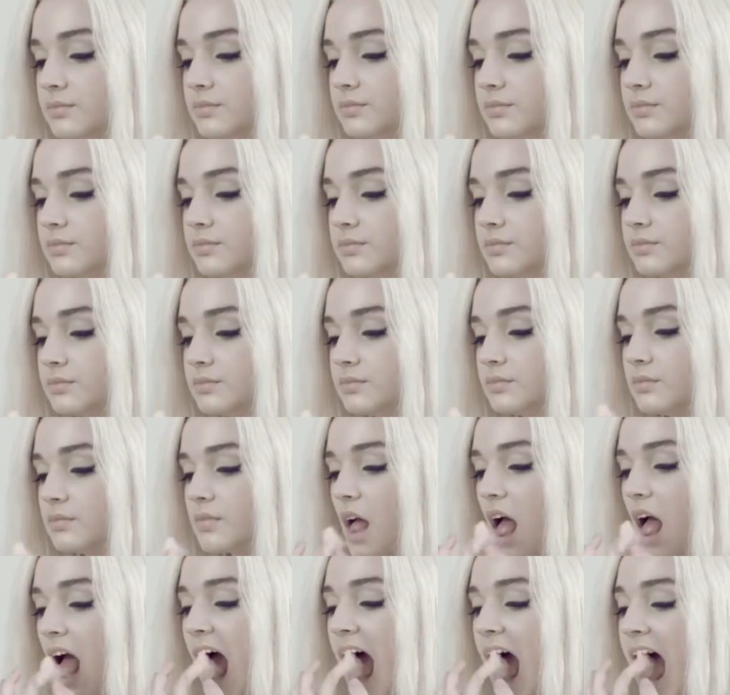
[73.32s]
The
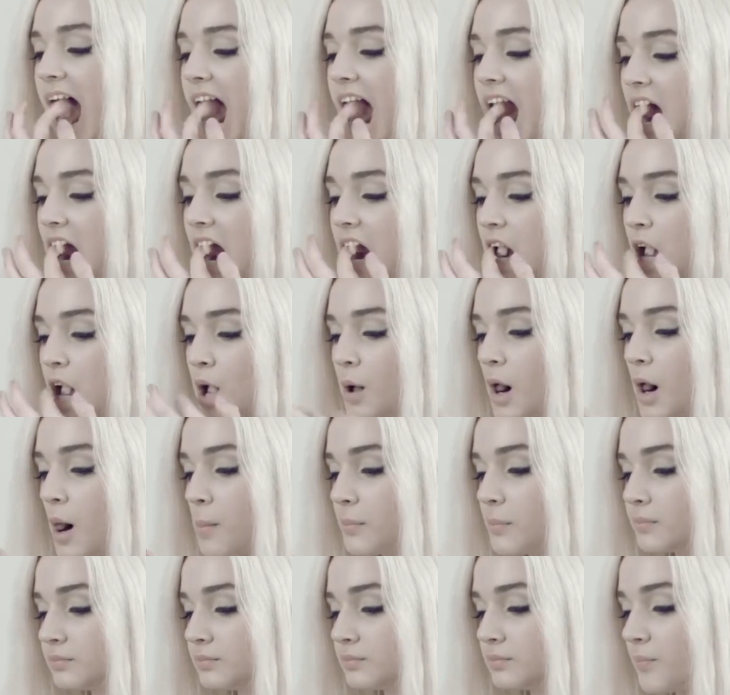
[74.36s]
performer's first YouTube video
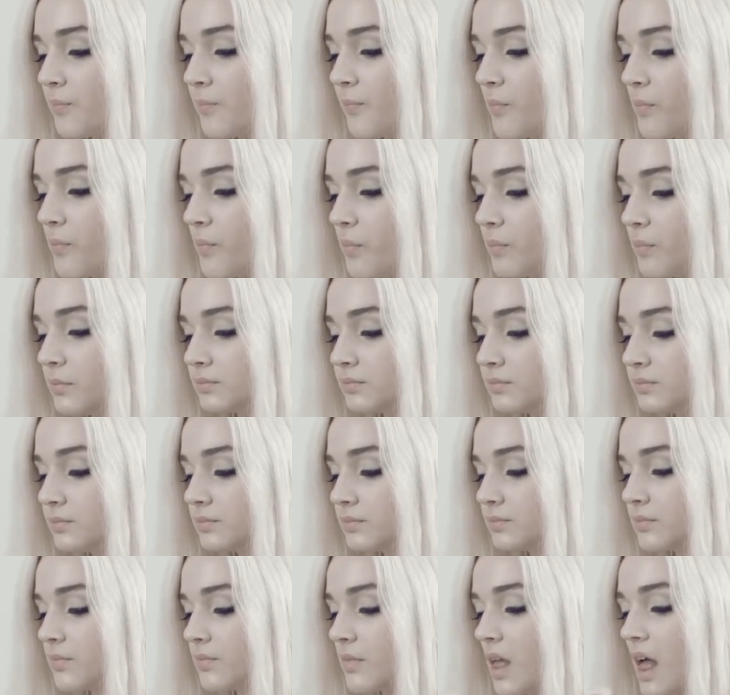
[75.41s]
as Poppy was
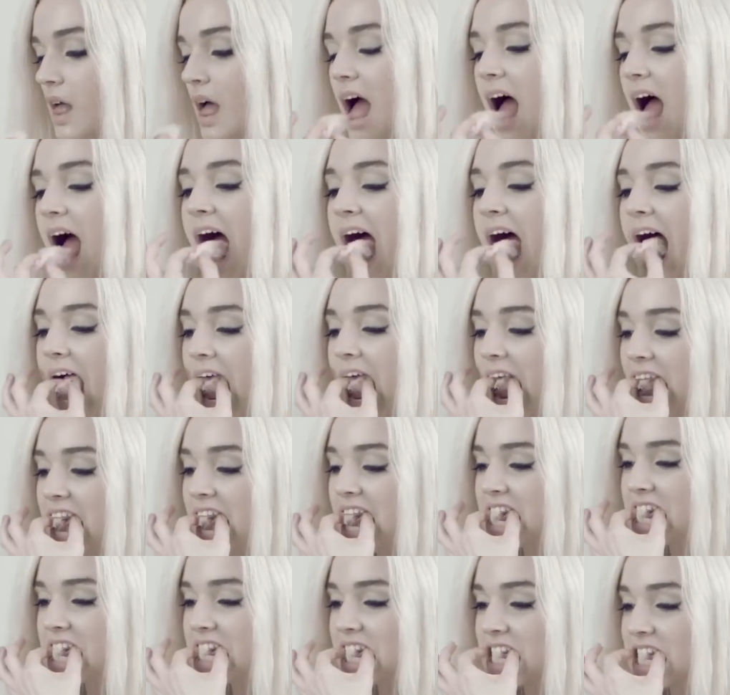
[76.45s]
of her eating cotton
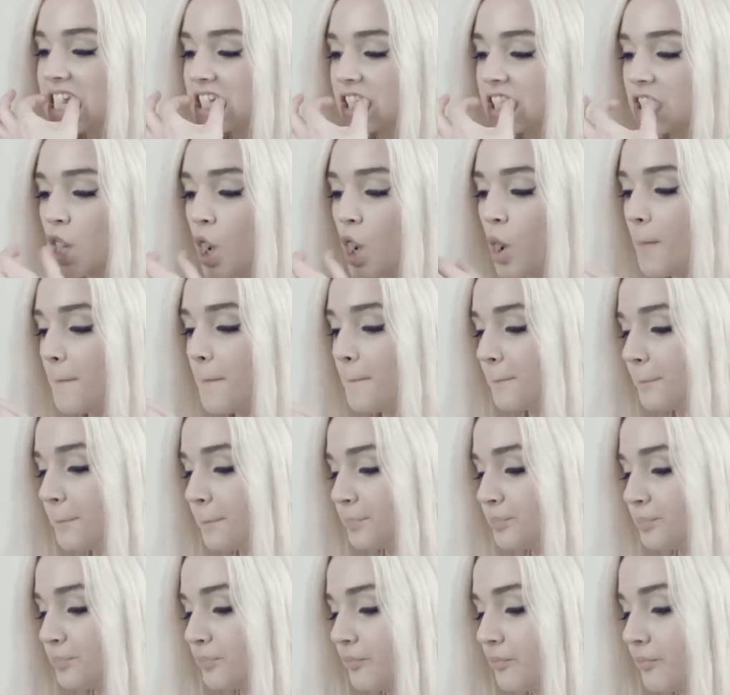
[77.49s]
candy
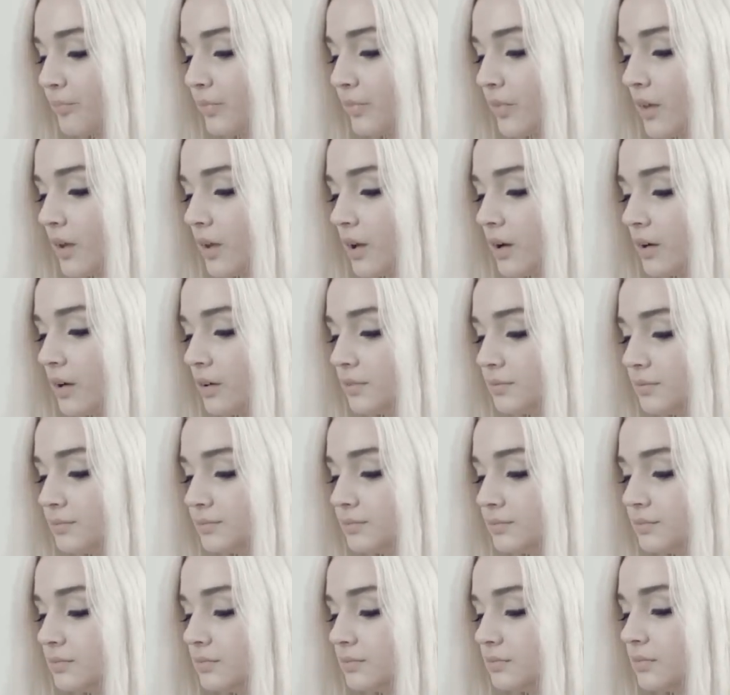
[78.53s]
for a solid
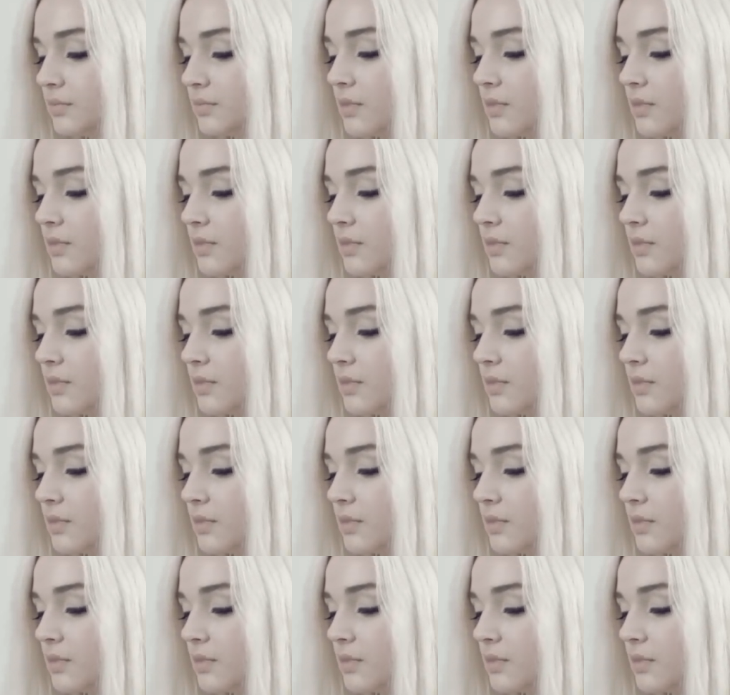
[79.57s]
minute.